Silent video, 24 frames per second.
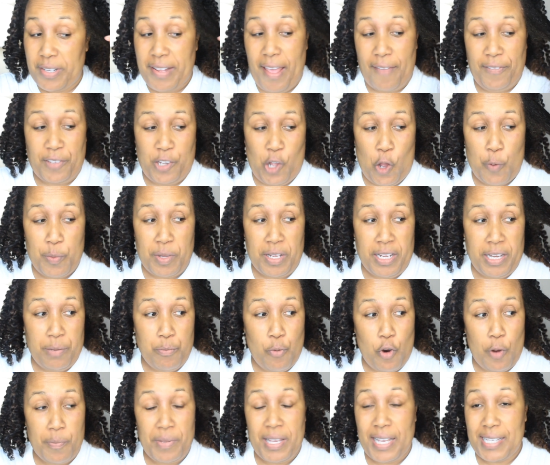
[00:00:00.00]
even have to comb it
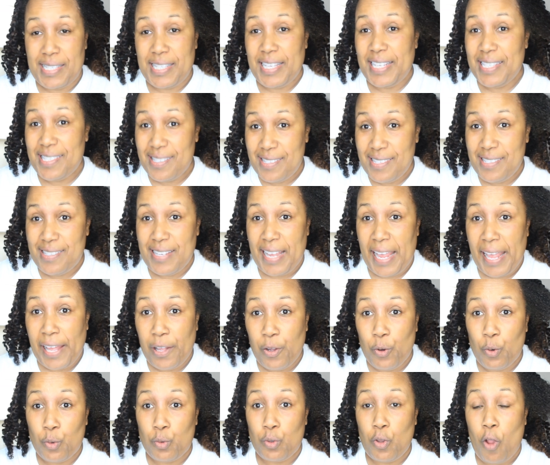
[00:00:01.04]
anymore because it's
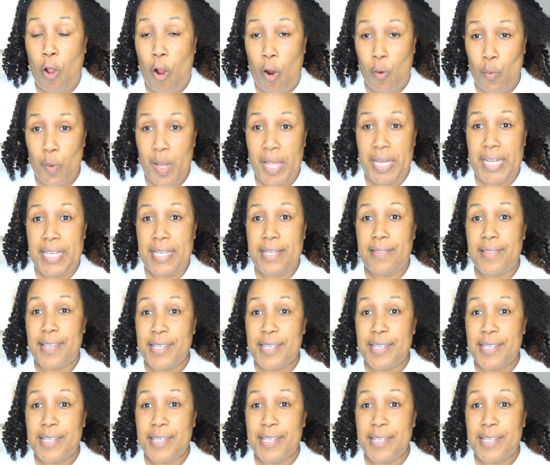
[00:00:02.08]
detangled already.